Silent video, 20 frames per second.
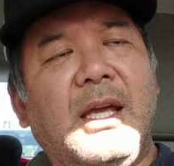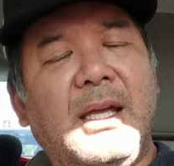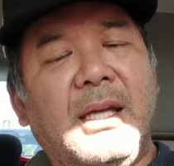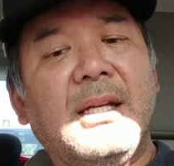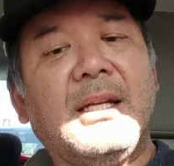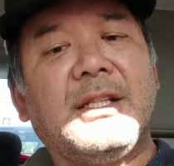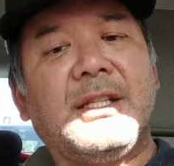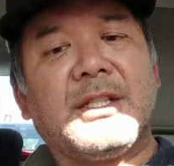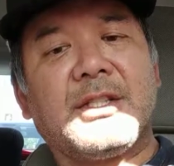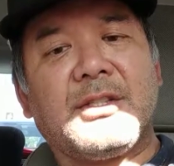
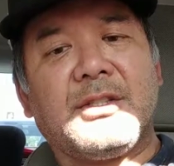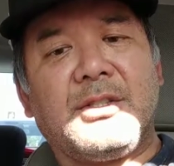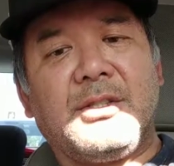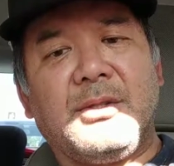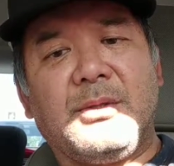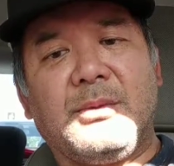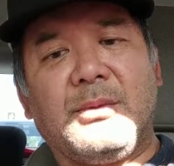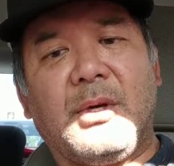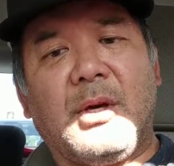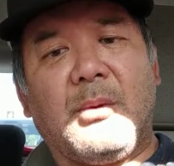in addition
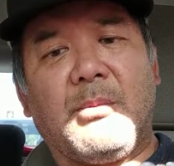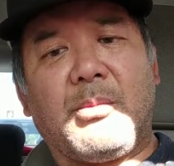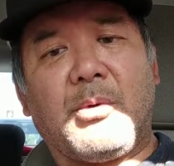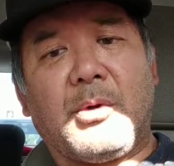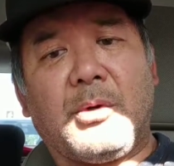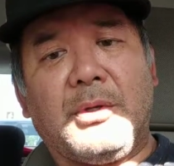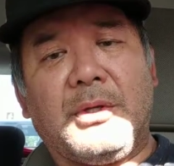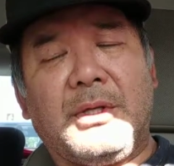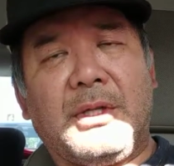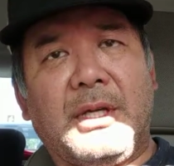to how
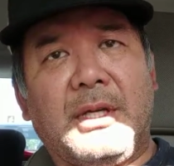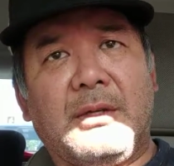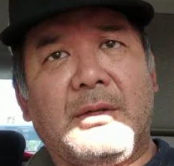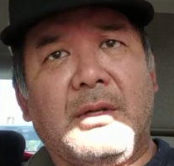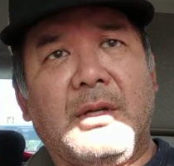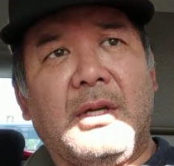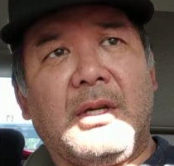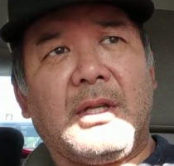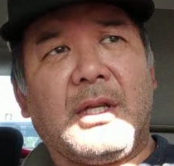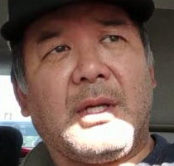poorly
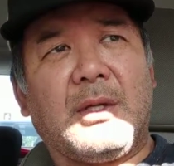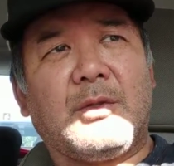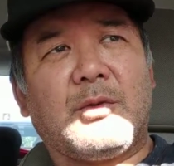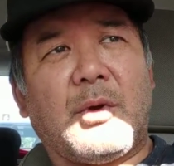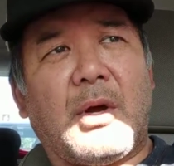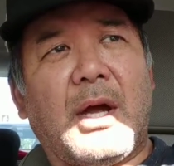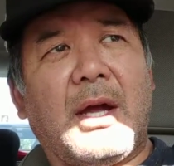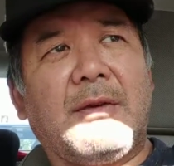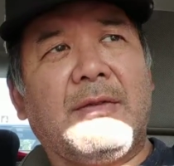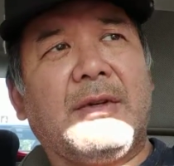they
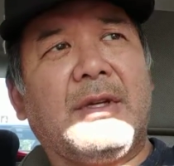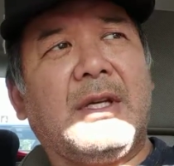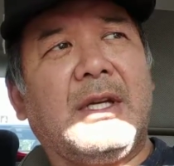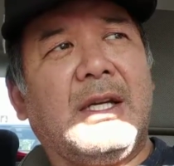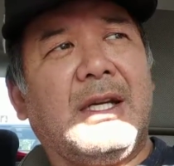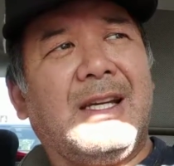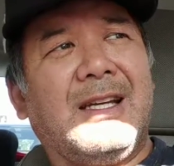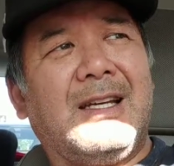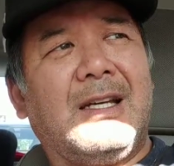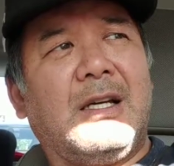drive.
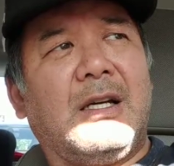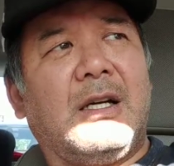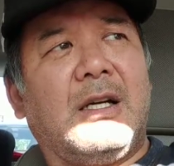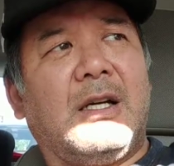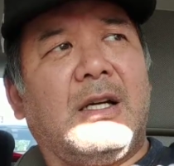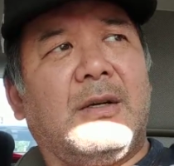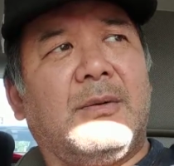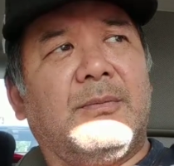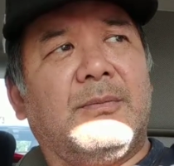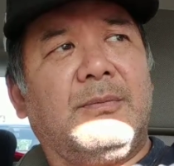
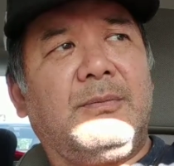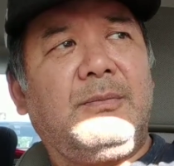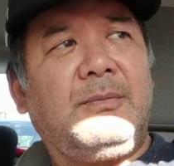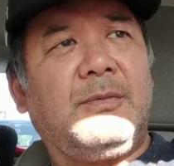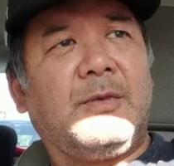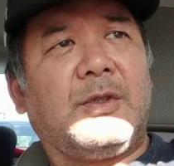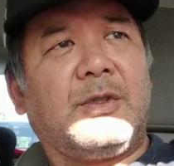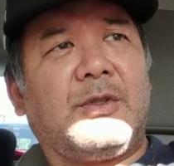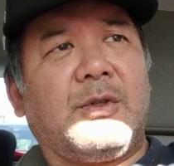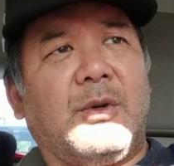
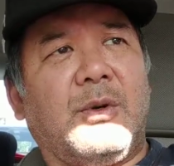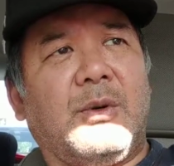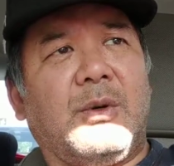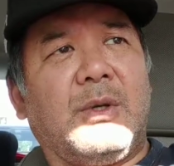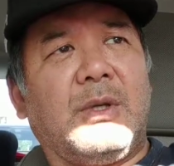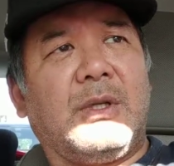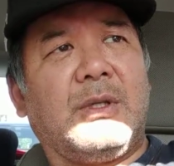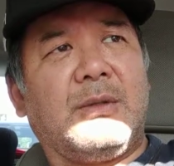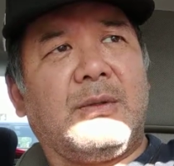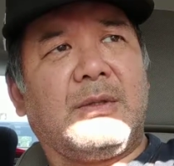So
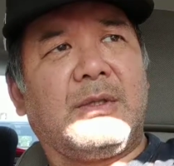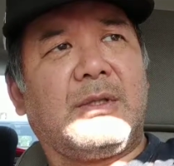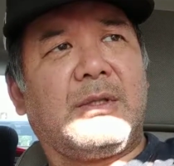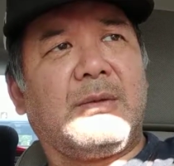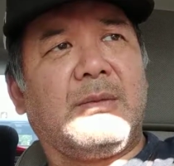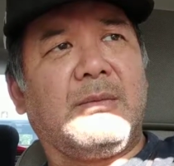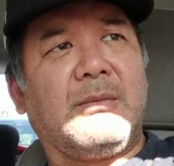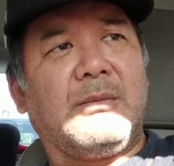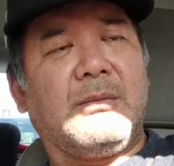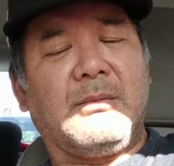
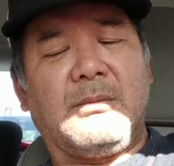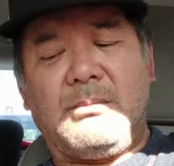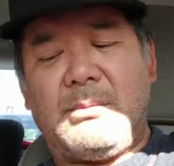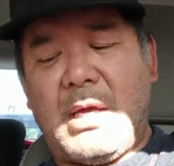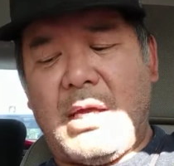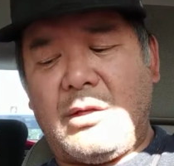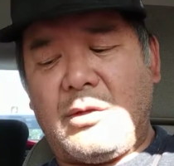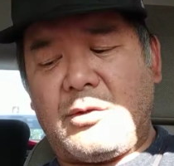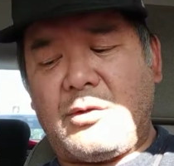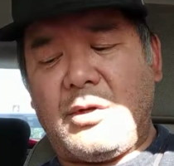
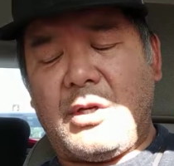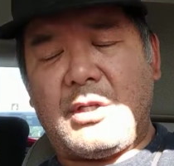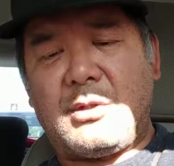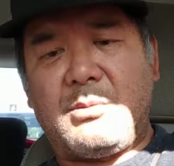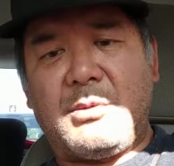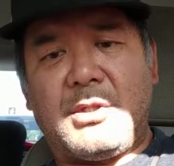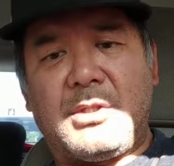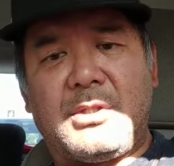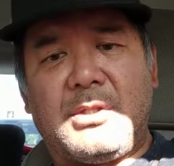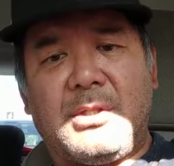manual
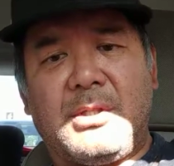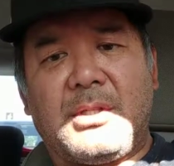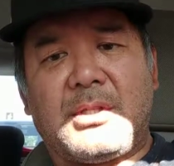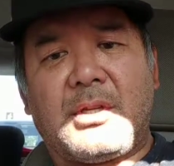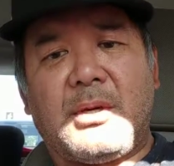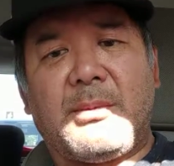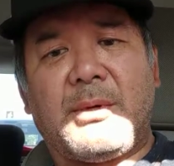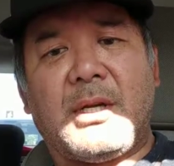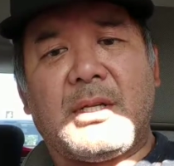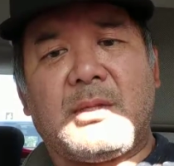transmission in this
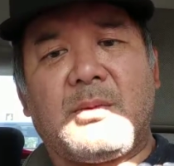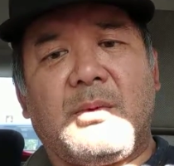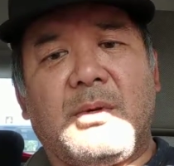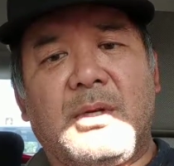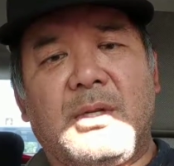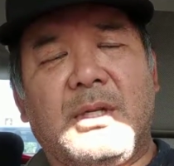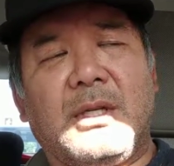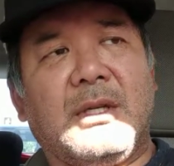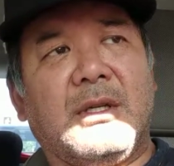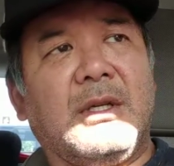car, but I just
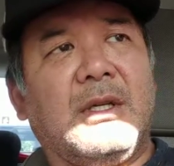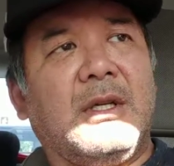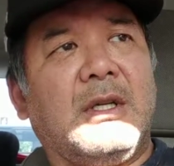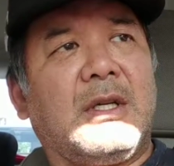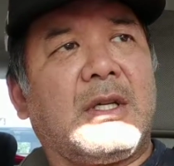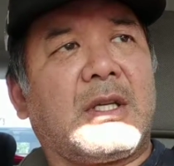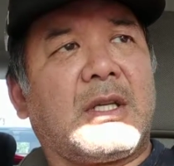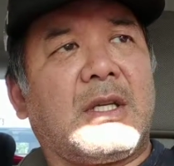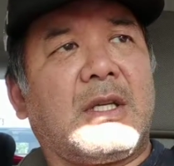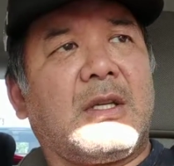wanted to
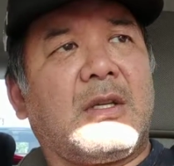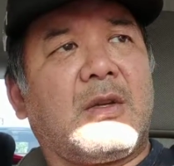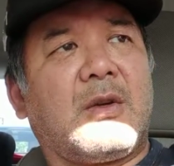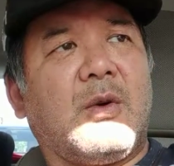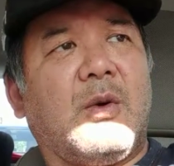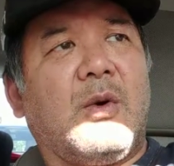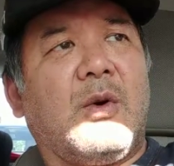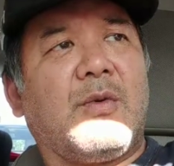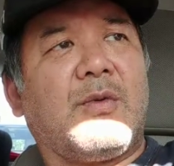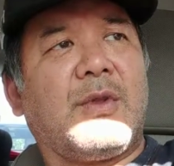
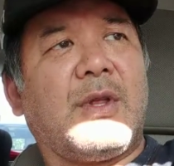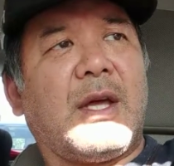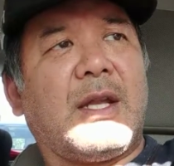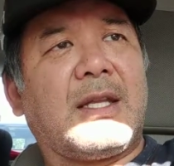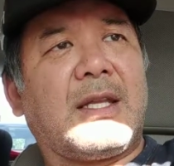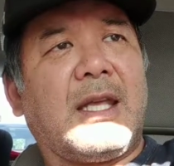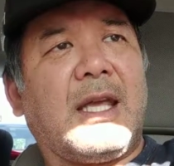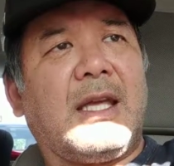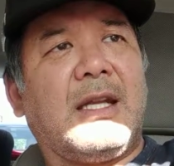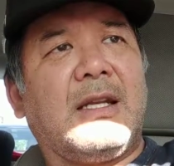go over that
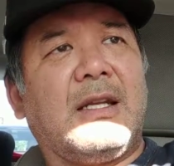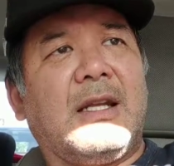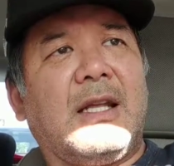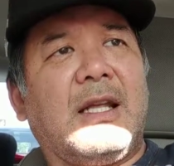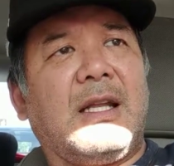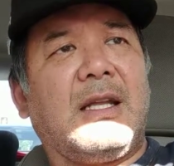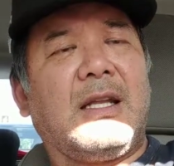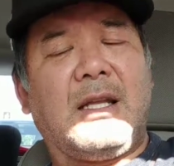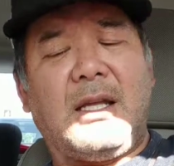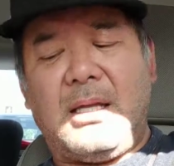again.
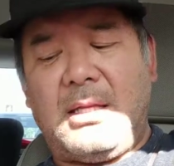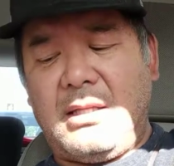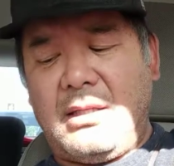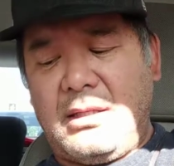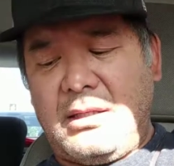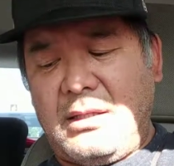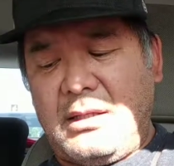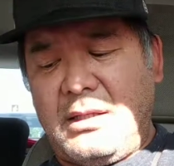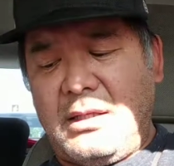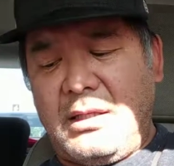And
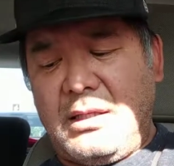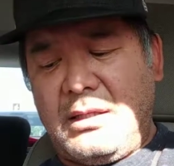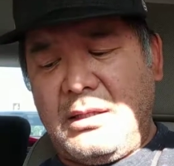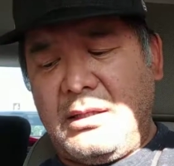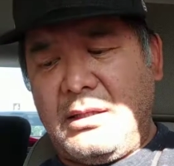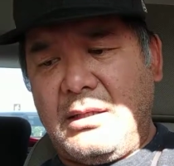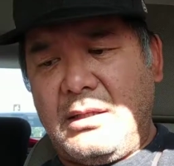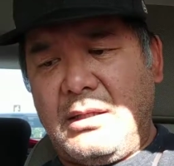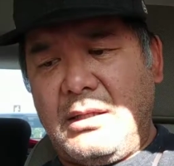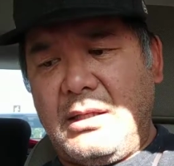in
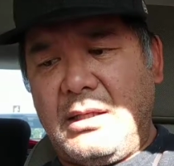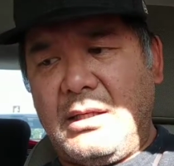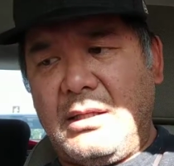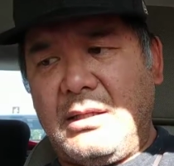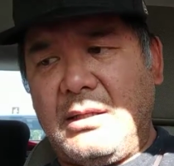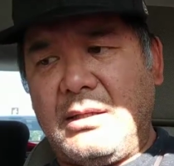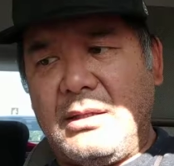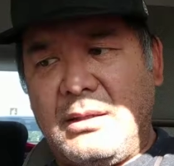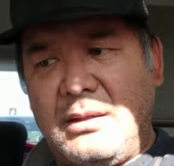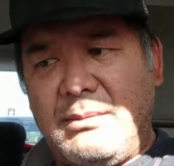
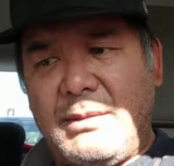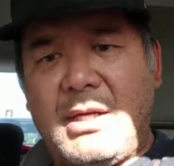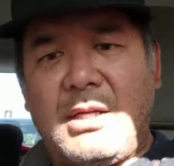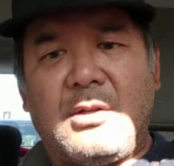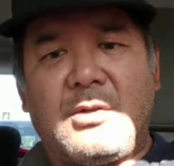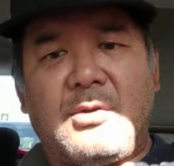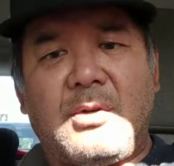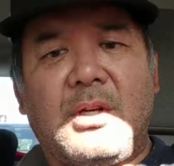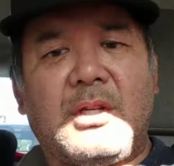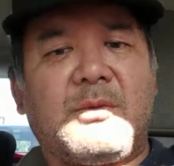the
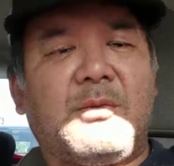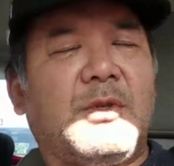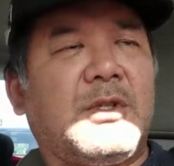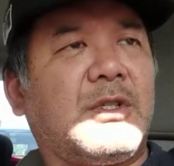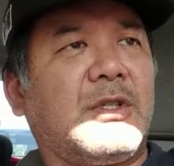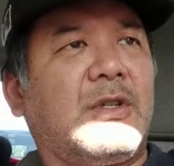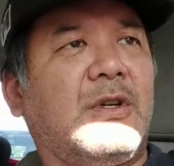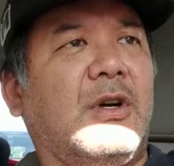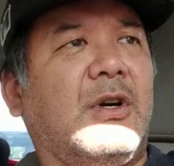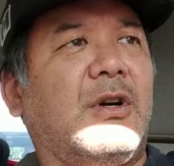manual
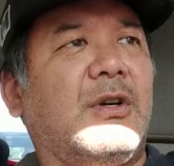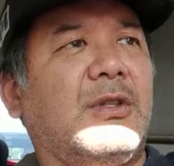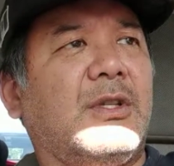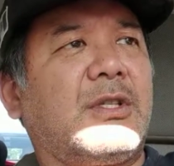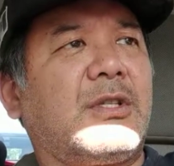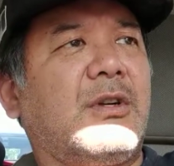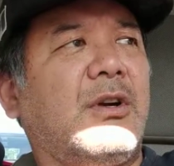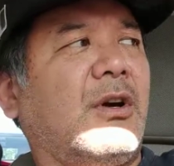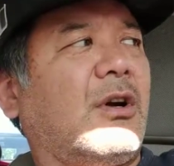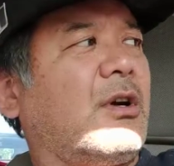transmission car, in
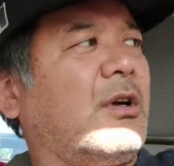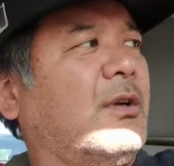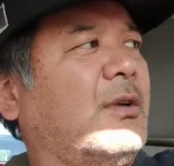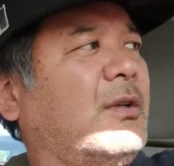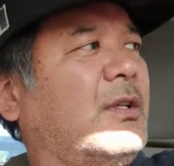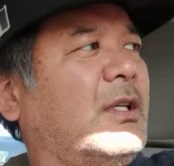this car,